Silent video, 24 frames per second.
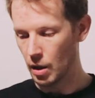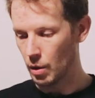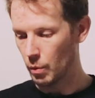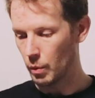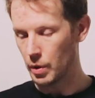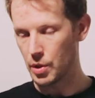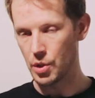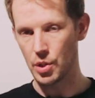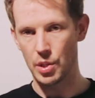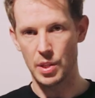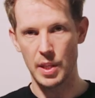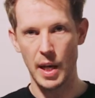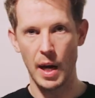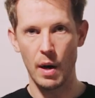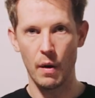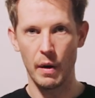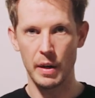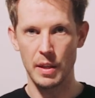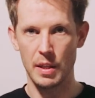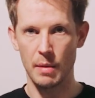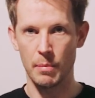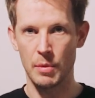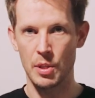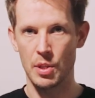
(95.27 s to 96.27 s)
which is how I
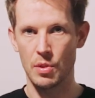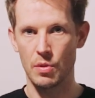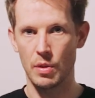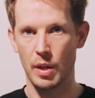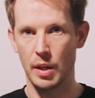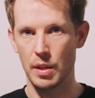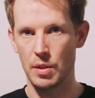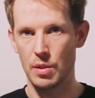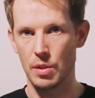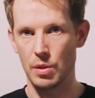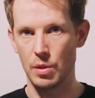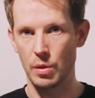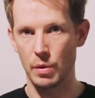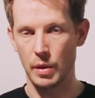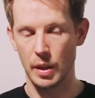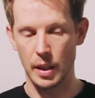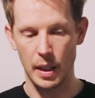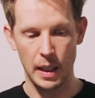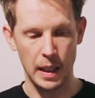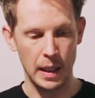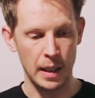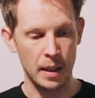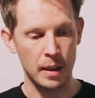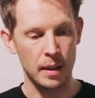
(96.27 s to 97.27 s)
demonstrated to do it
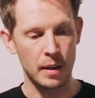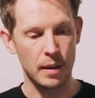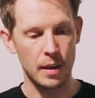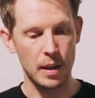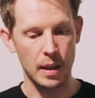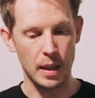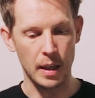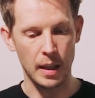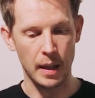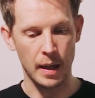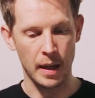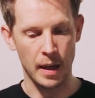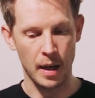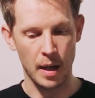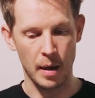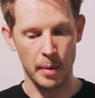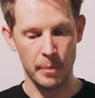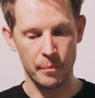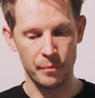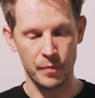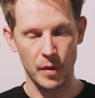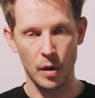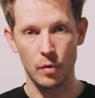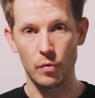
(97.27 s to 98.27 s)
in the
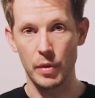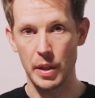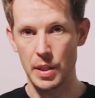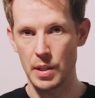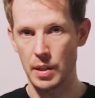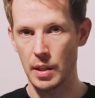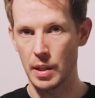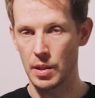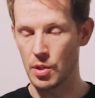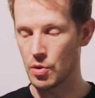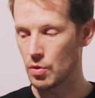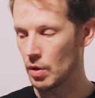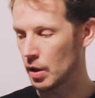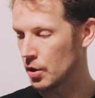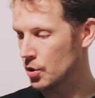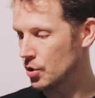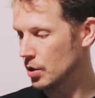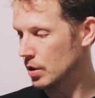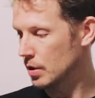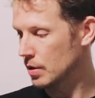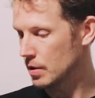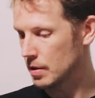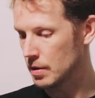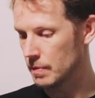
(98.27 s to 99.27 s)
written
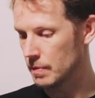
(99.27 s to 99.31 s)
instructions.